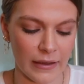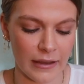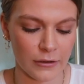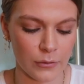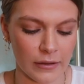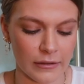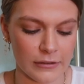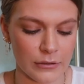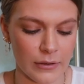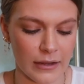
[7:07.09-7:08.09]
my hand quickly
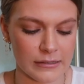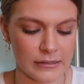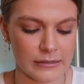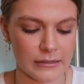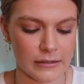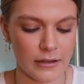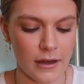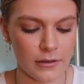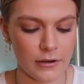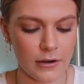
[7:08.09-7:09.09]
so you guys can see the
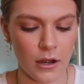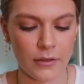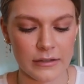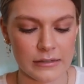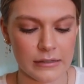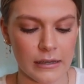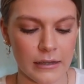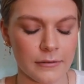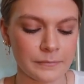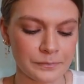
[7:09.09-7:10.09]
color on the
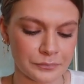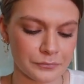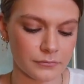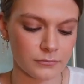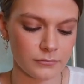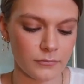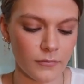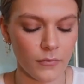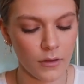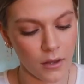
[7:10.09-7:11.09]
skin.
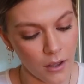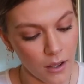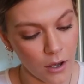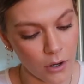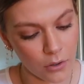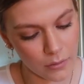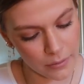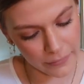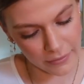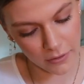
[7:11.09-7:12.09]
Oh
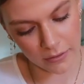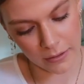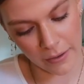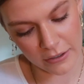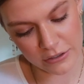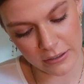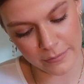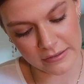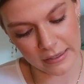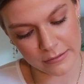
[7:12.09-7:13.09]
my god, I'm actually
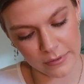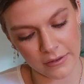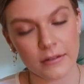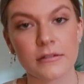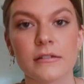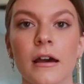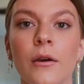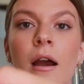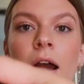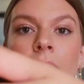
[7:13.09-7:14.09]
obsessed with it.
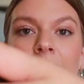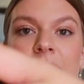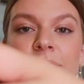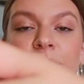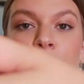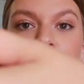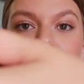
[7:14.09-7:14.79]
So I did a few